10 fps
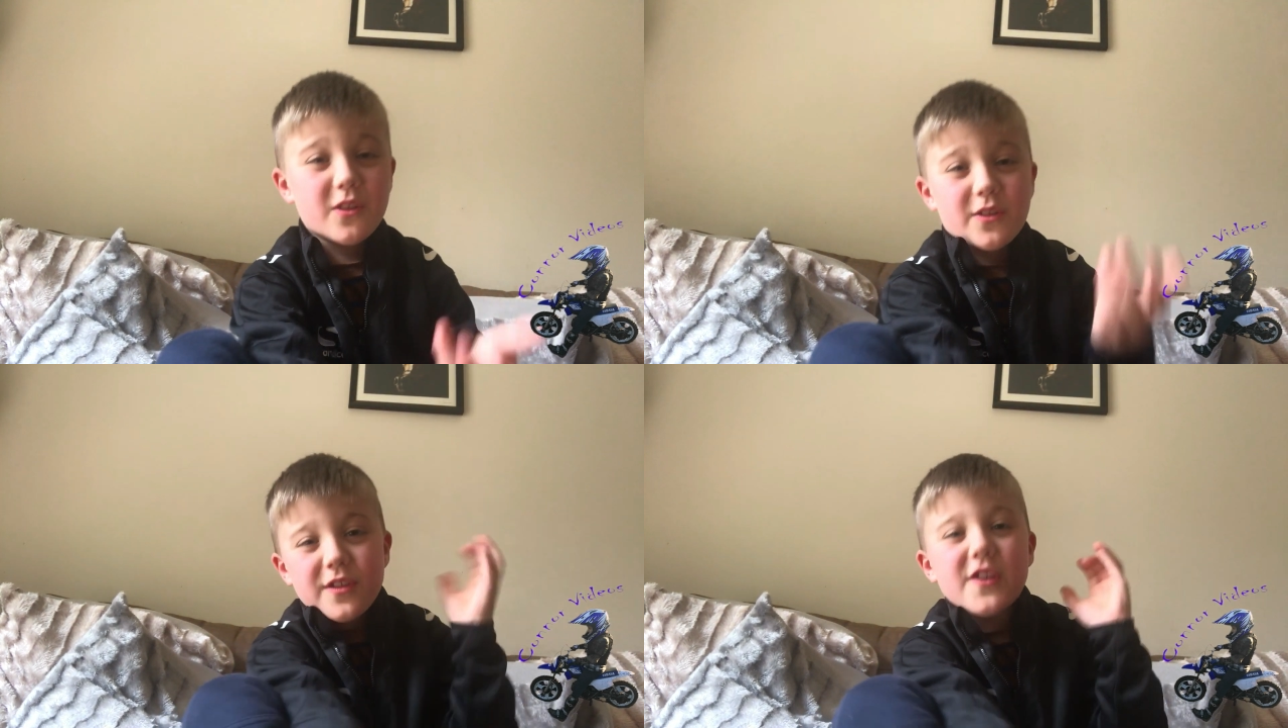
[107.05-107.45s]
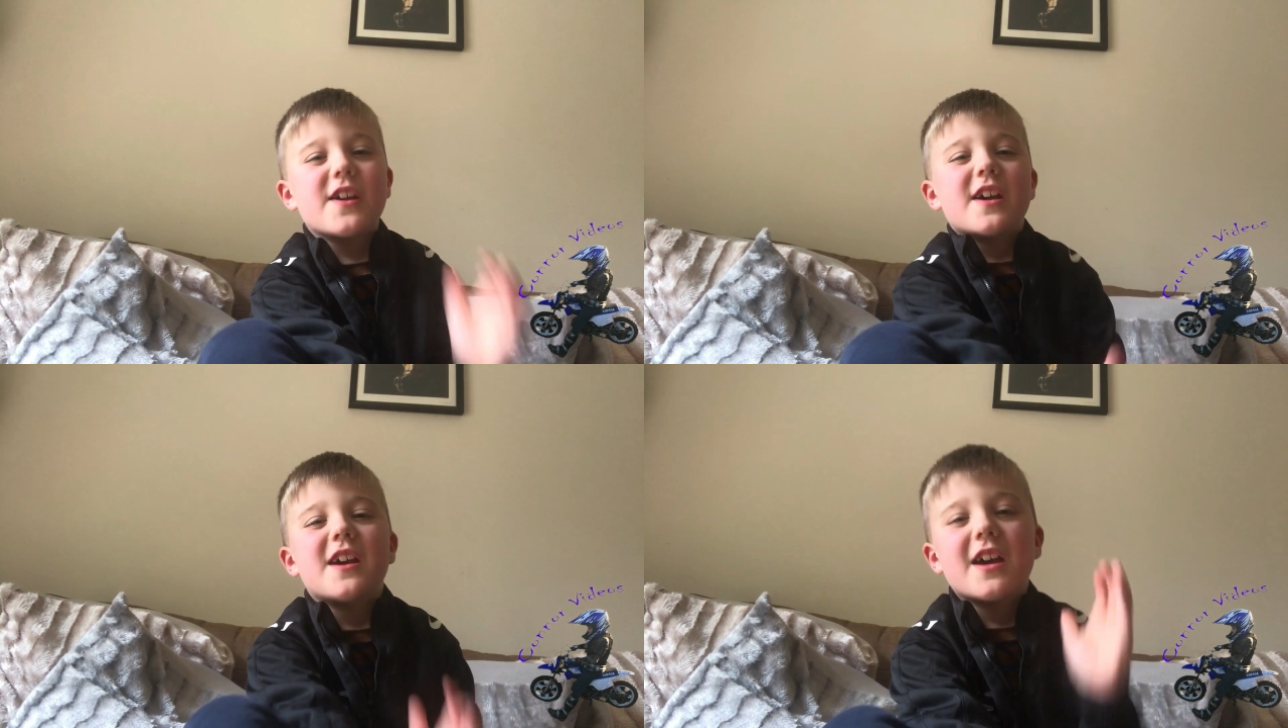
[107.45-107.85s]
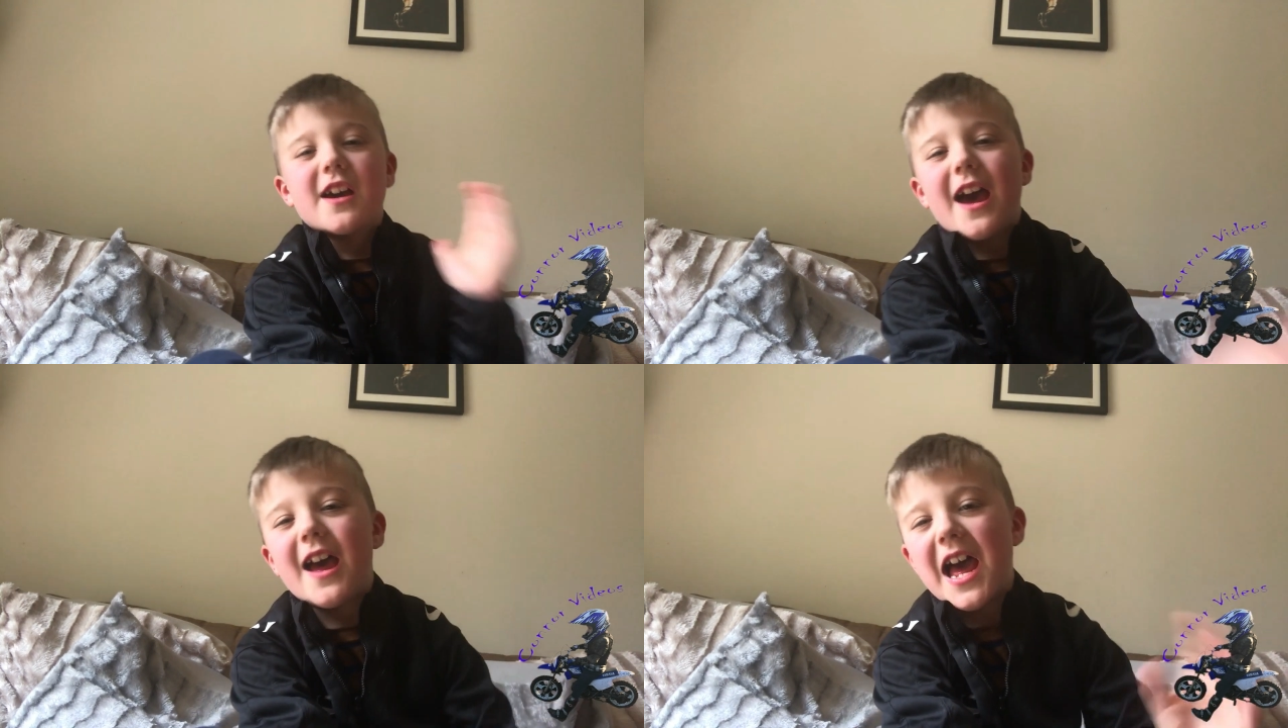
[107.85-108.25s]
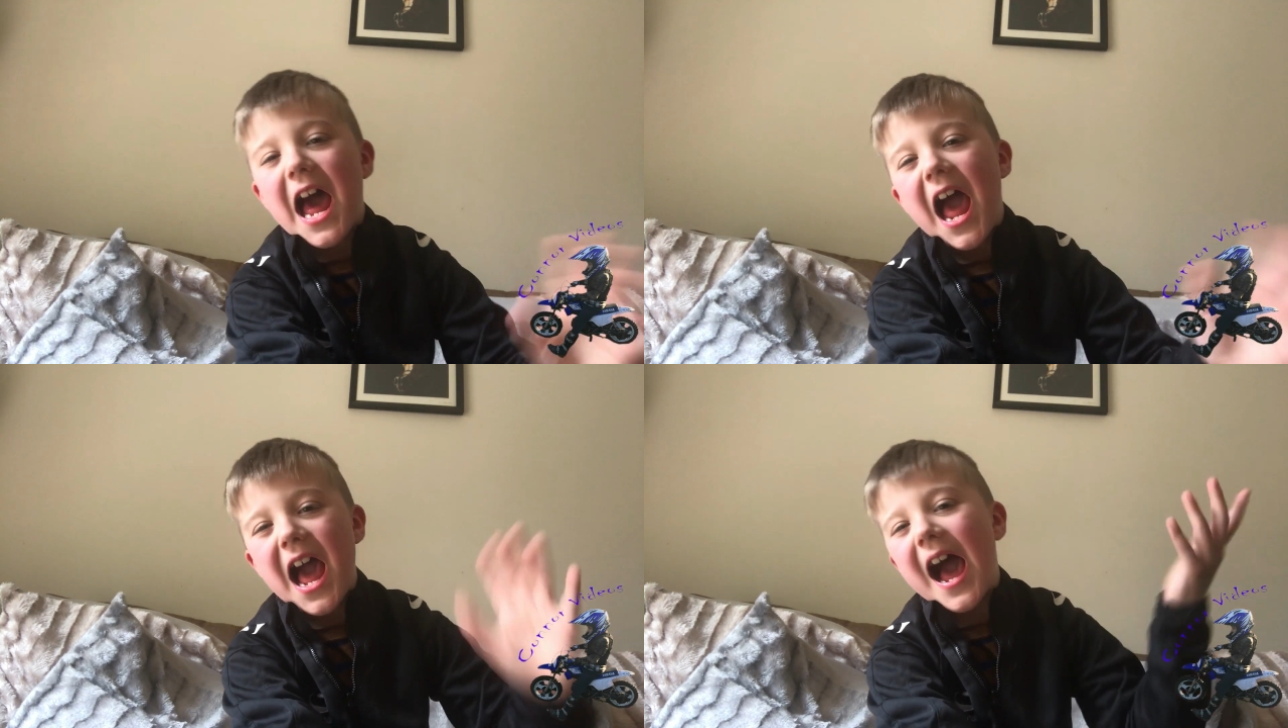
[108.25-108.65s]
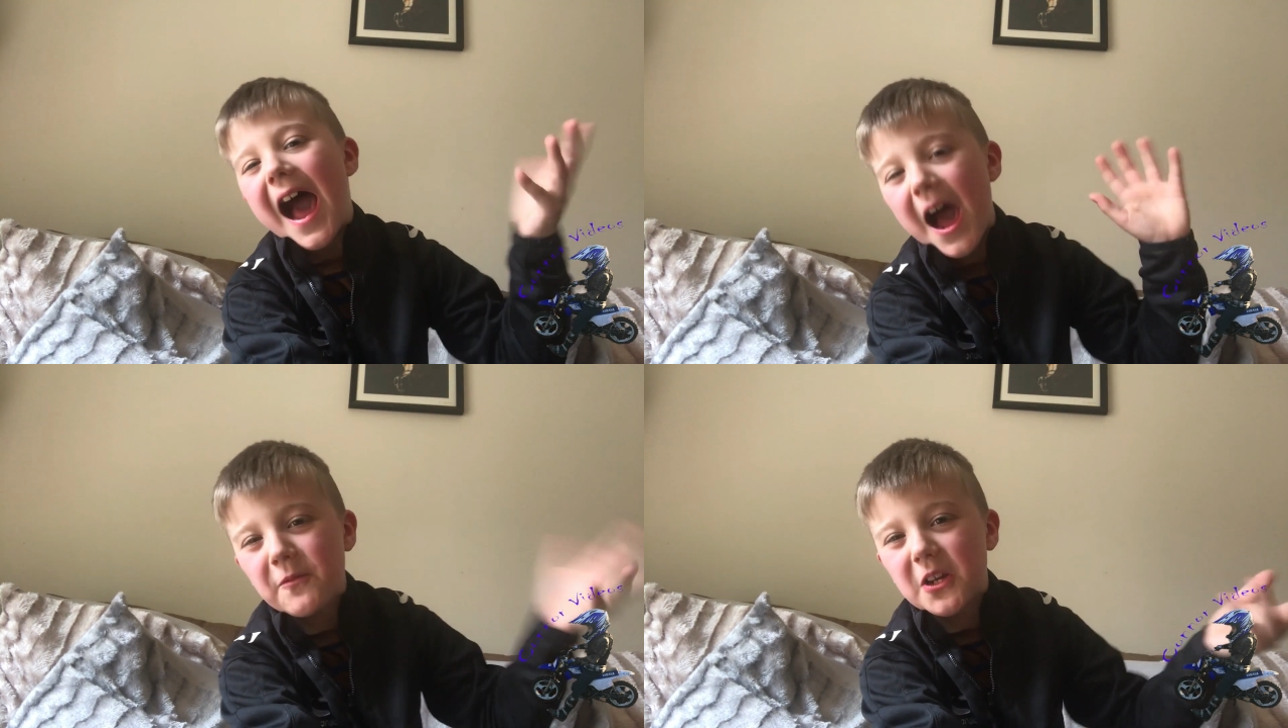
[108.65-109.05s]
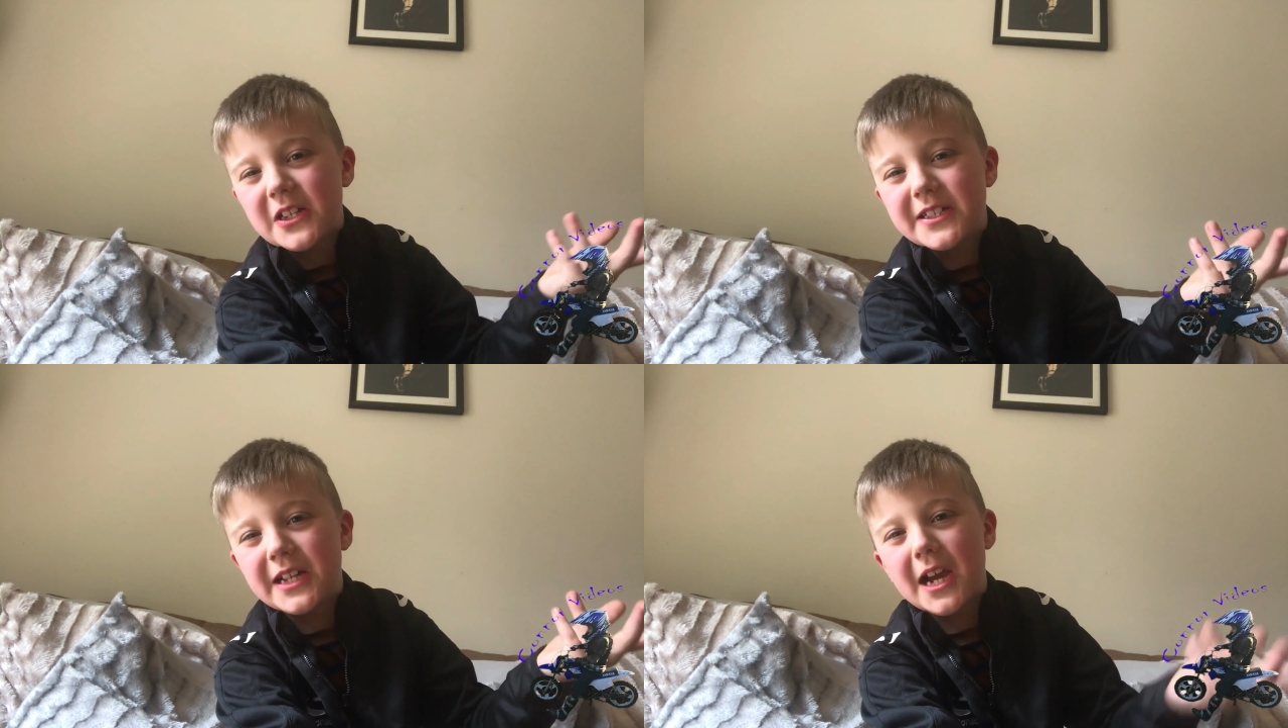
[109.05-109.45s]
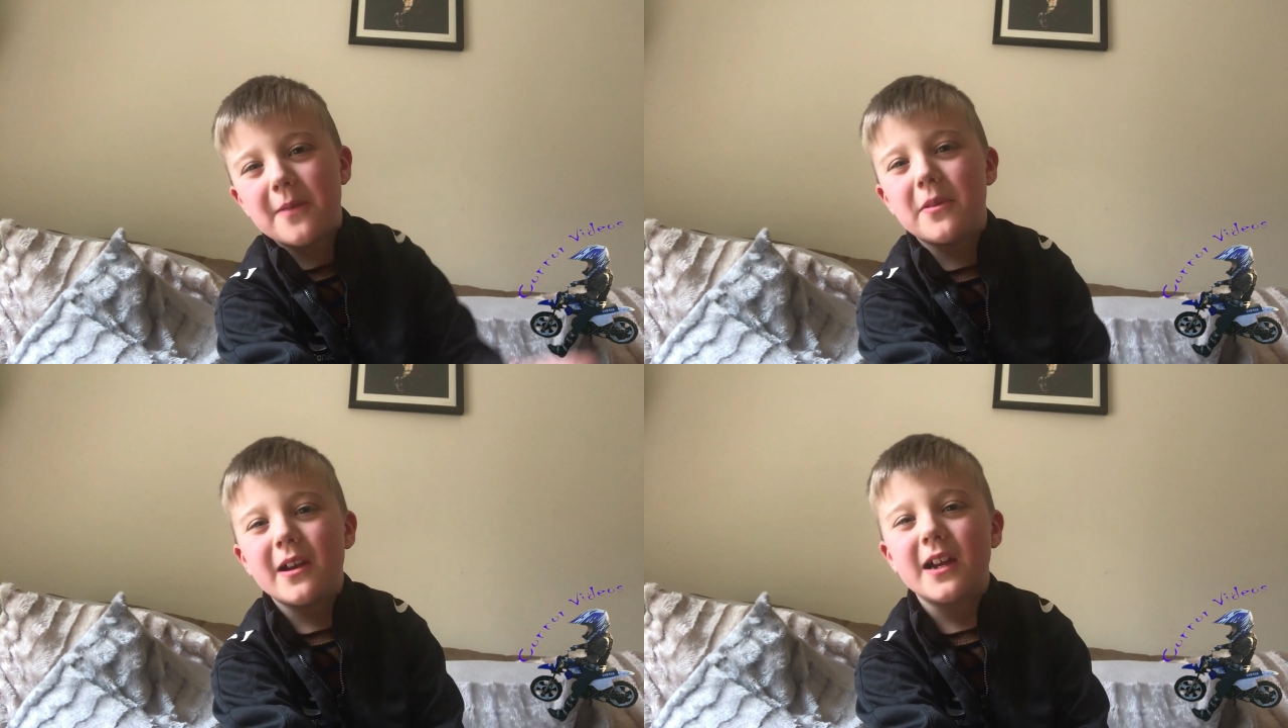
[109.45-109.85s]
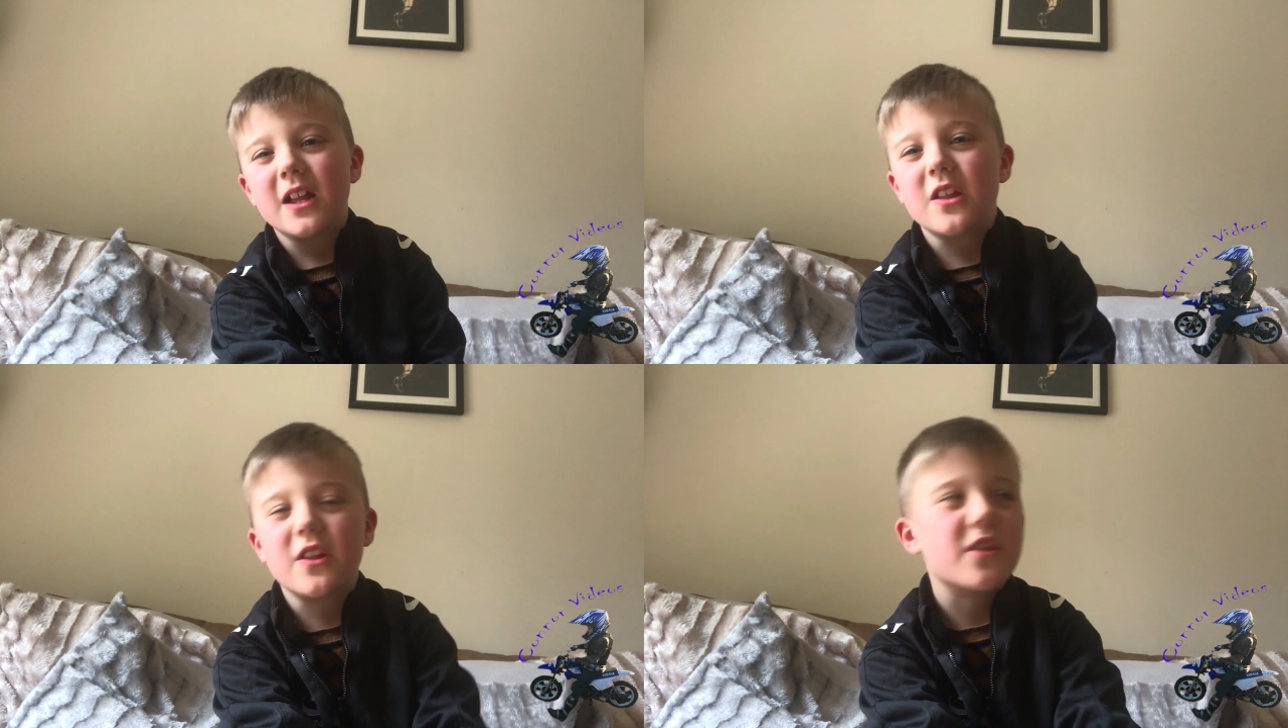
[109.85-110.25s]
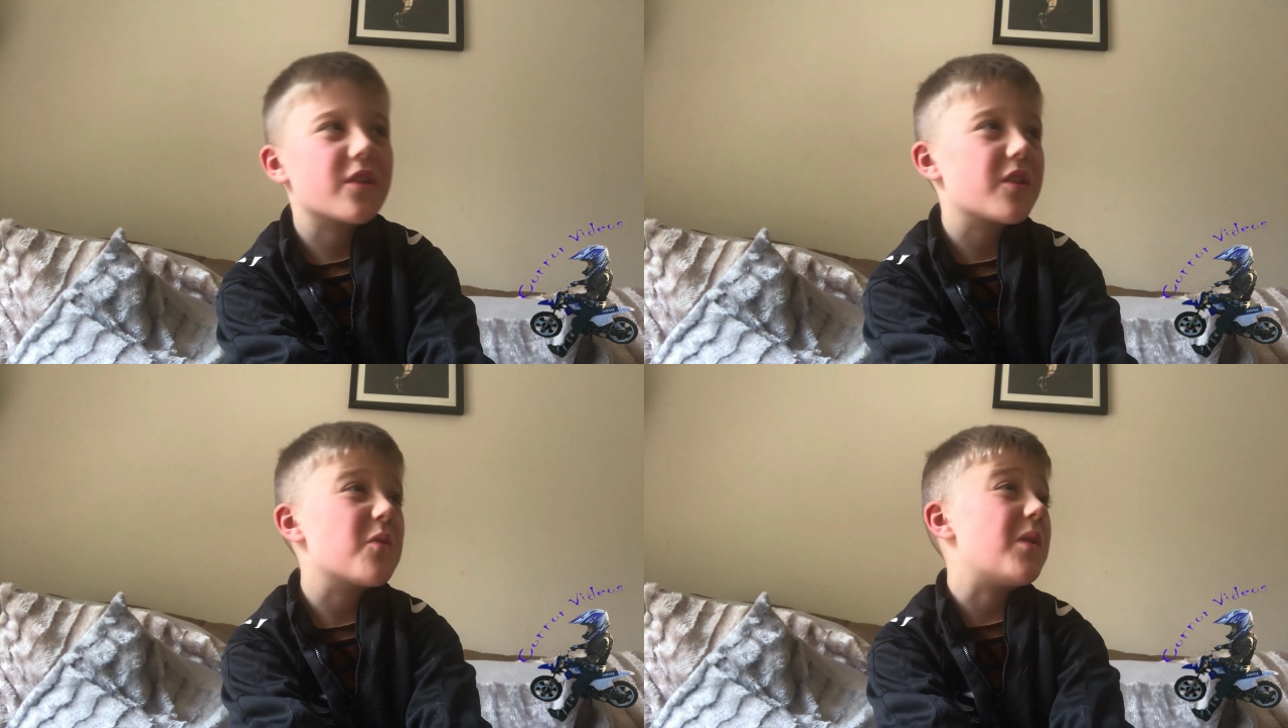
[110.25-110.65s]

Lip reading: Just have a nice time and just,